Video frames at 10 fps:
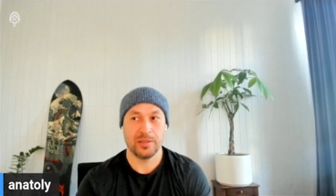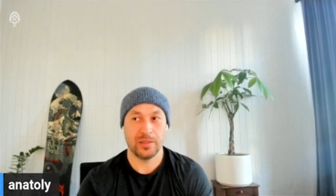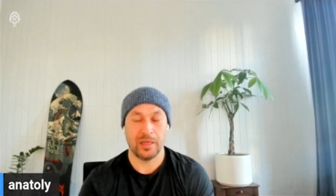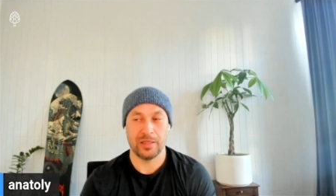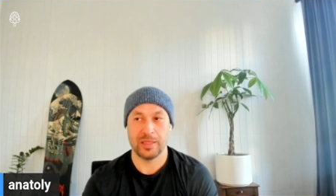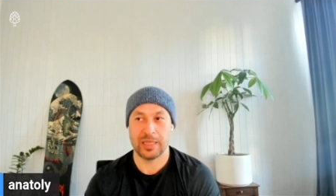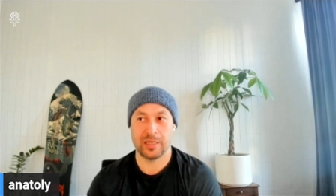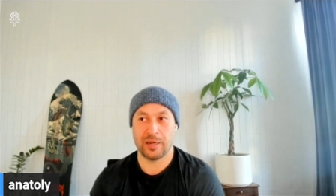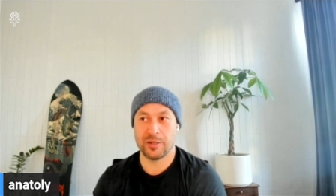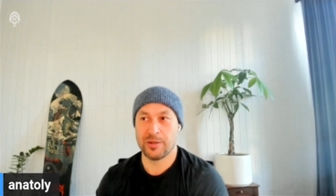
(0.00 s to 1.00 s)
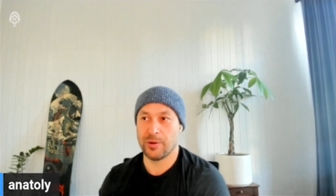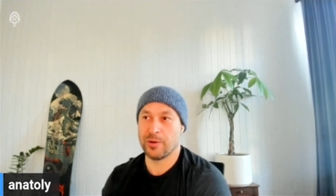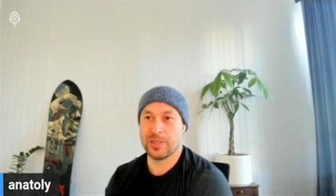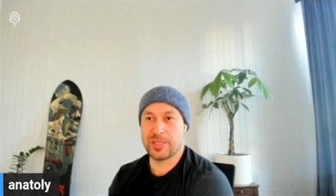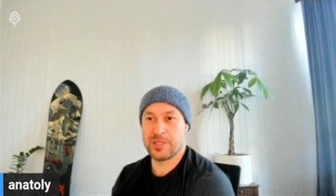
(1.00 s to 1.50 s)
And like our
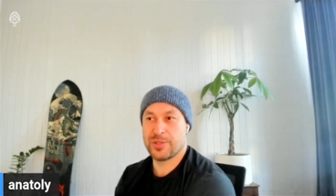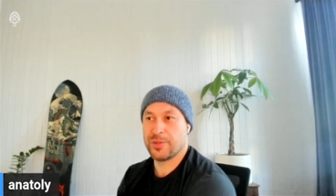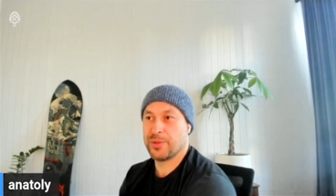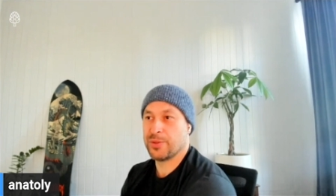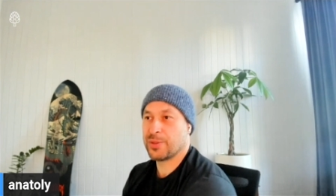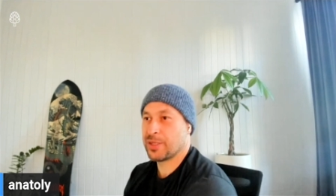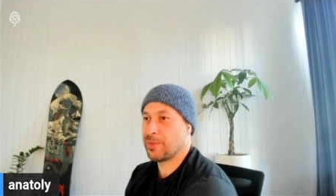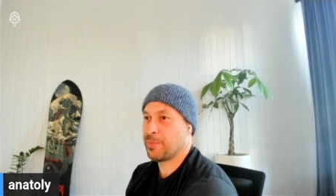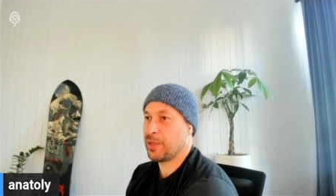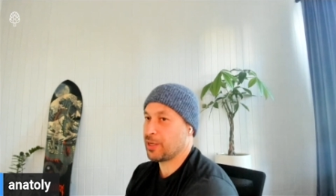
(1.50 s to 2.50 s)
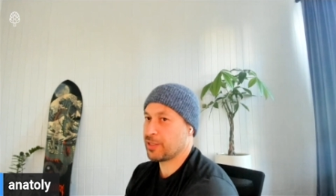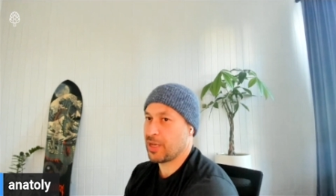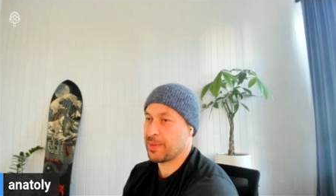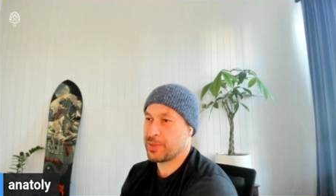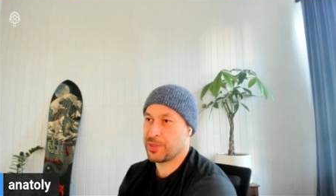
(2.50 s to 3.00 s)
goal is to cut block
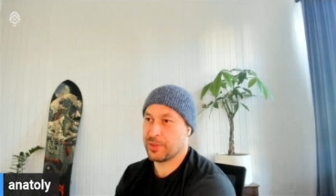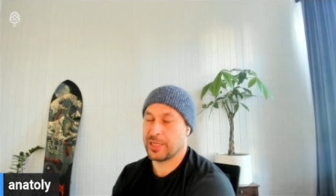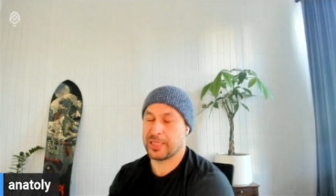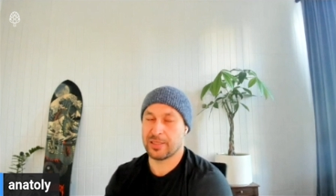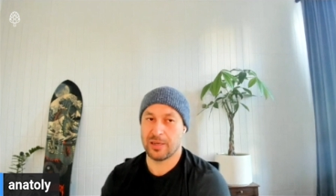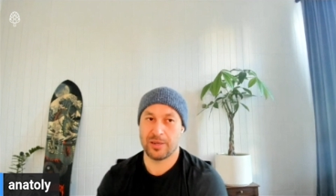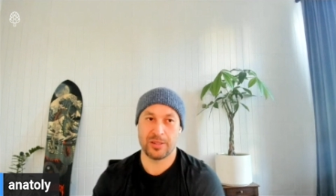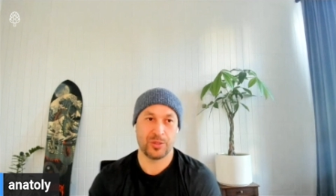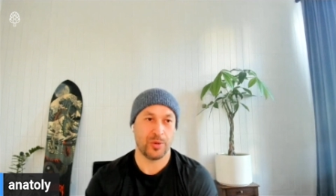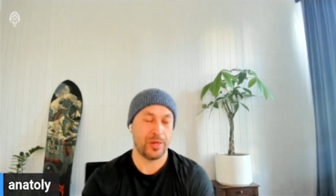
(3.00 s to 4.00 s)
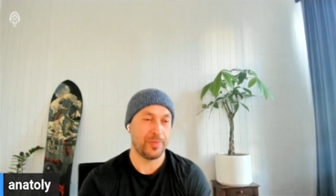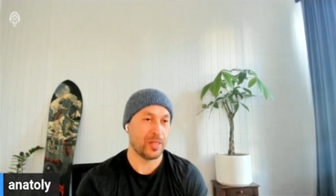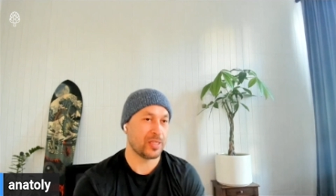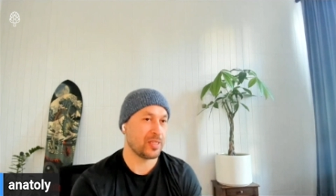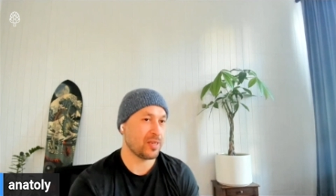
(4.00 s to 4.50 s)
times to like 120
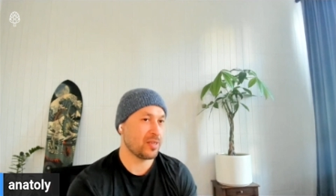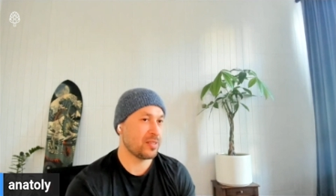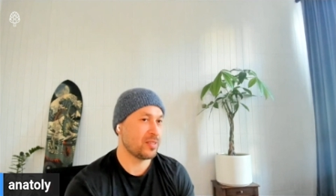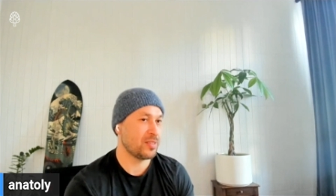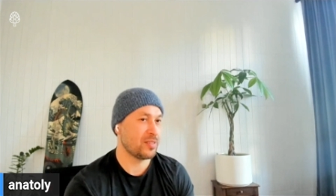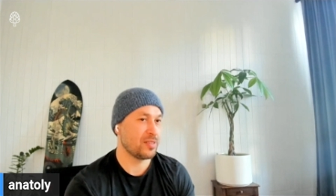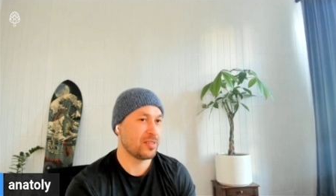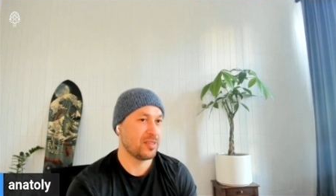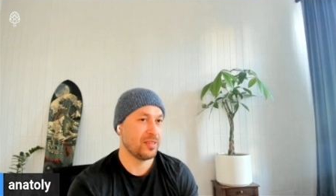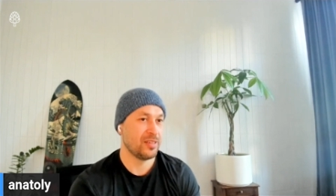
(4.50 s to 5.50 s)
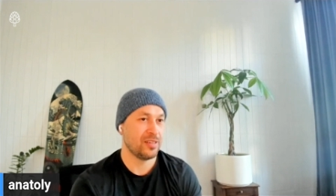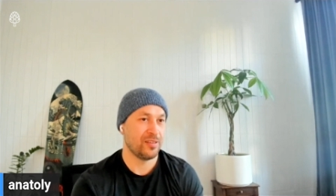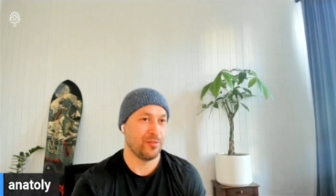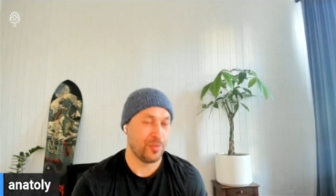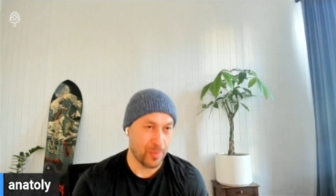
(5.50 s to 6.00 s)
milliseconds
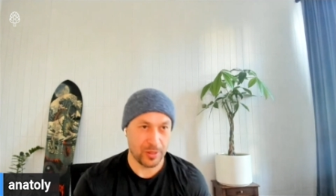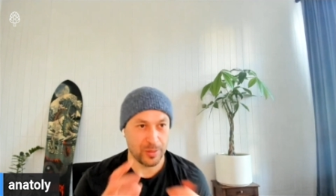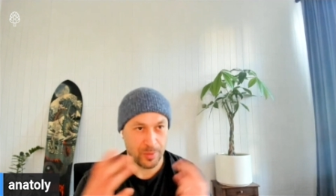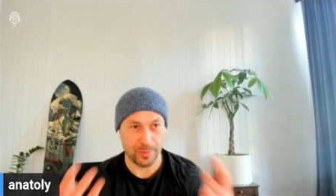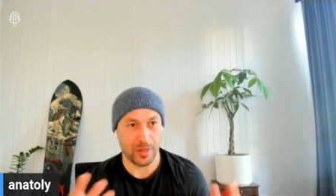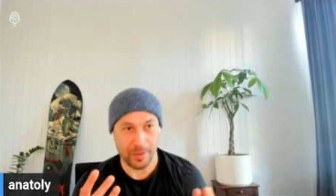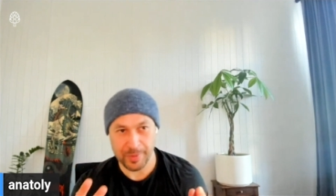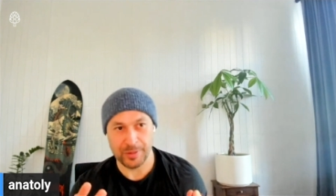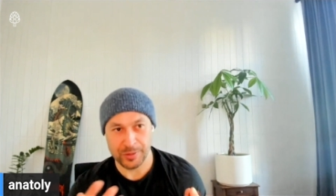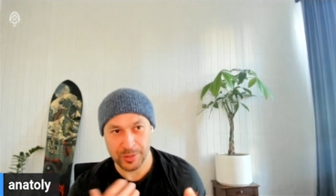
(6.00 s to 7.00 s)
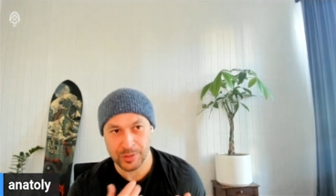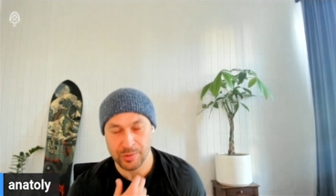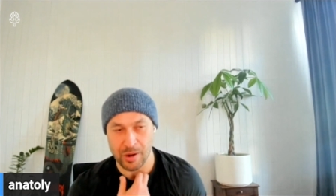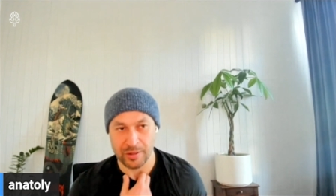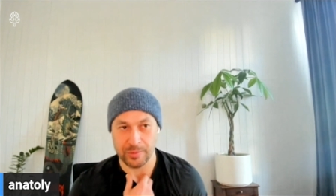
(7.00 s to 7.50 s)
with multiple block producers
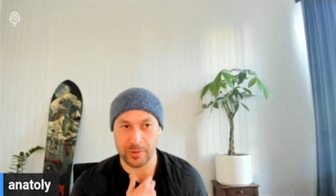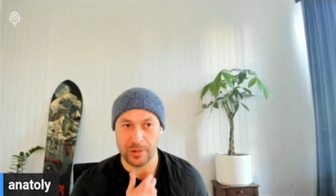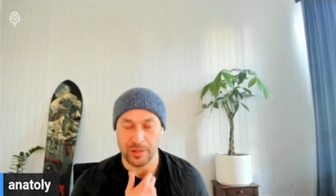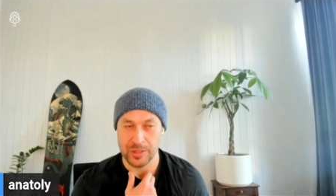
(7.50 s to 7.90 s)
around the world.